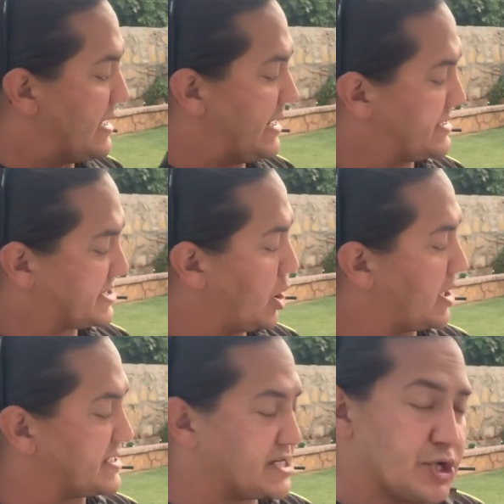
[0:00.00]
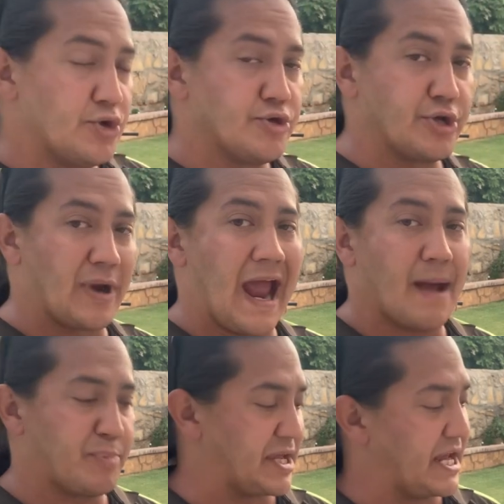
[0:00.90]
It's going to tell you your
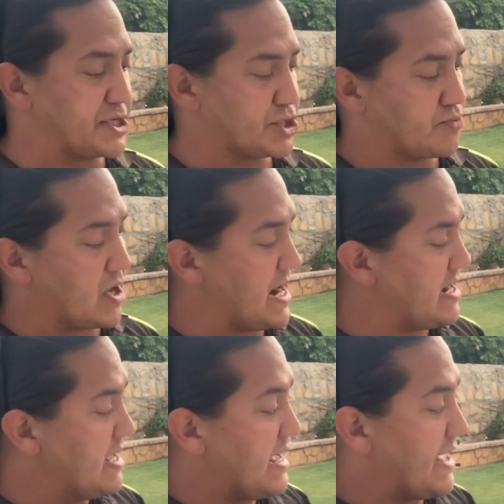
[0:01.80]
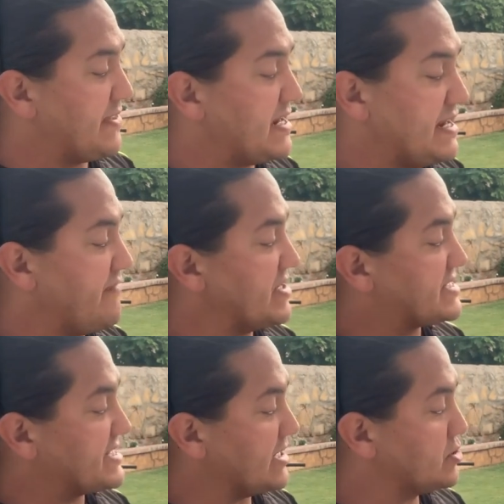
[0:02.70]
application rate, and then it even
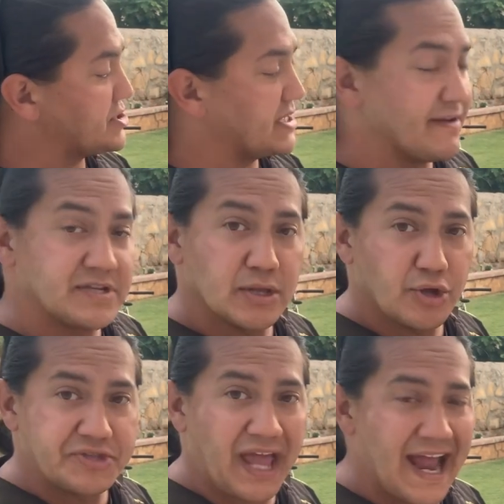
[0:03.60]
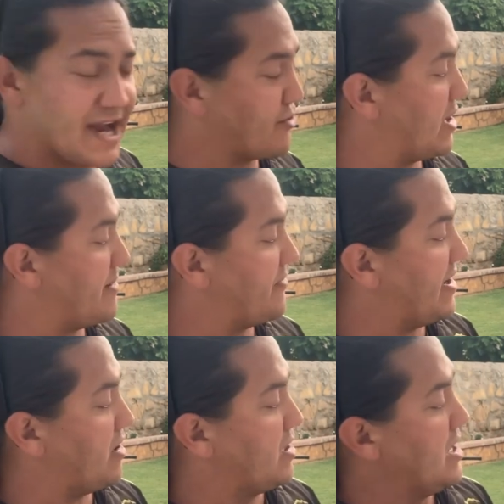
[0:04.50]
tells you, gives you a little diagram
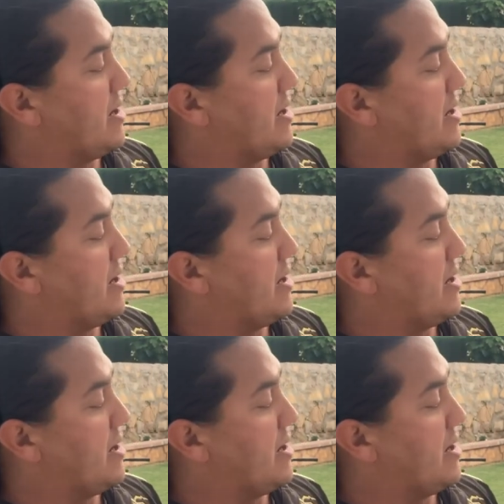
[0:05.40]
there.